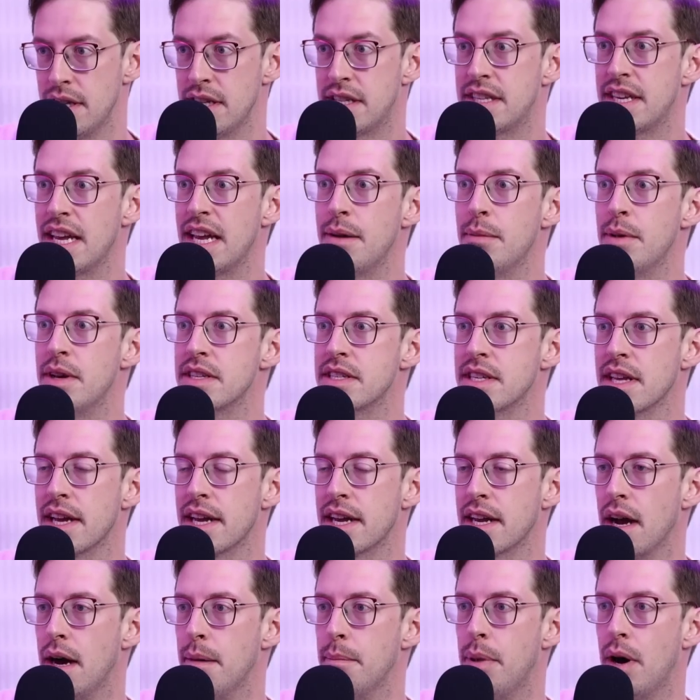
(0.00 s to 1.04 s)
It's same as
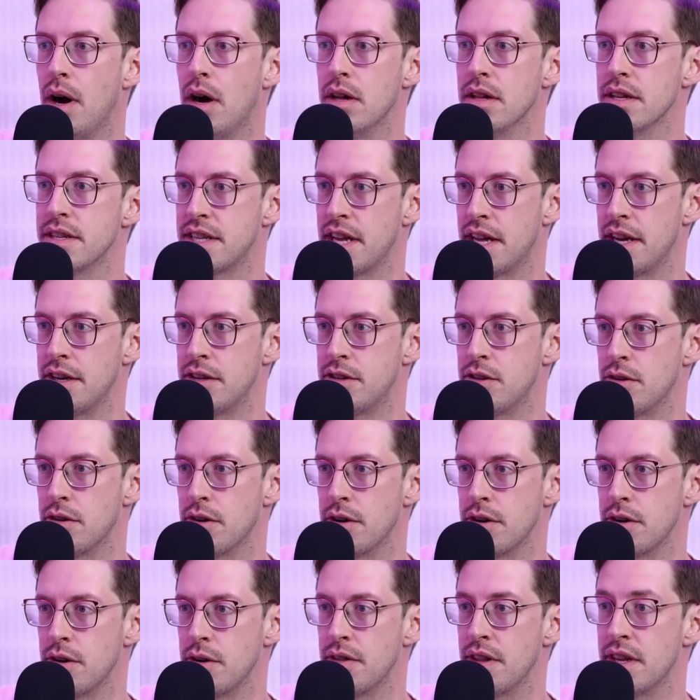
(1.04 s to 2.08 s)
like a ball is headed
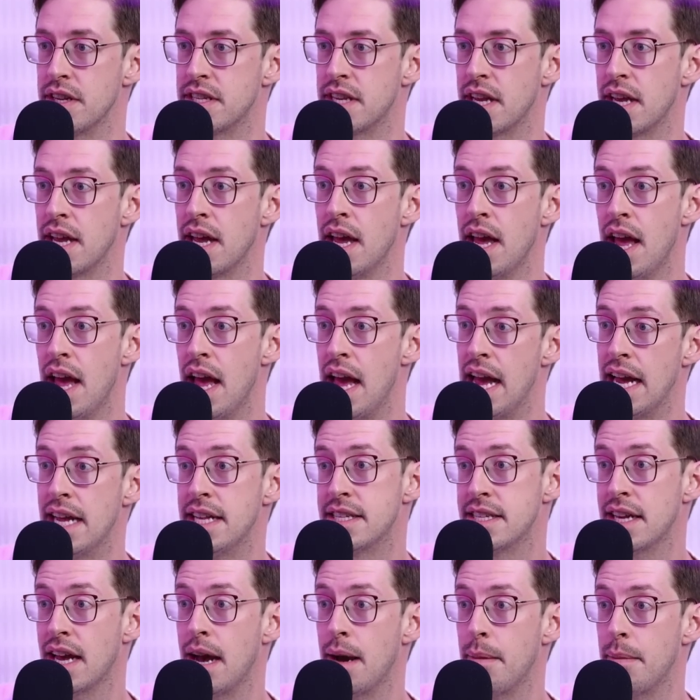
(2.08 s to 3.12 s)
toward you and they say
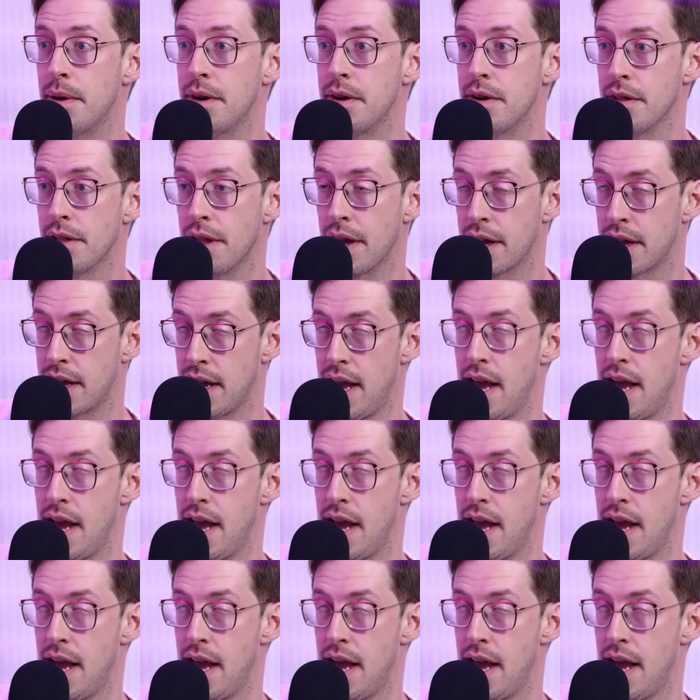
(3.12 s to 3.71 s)
heads up and you're like,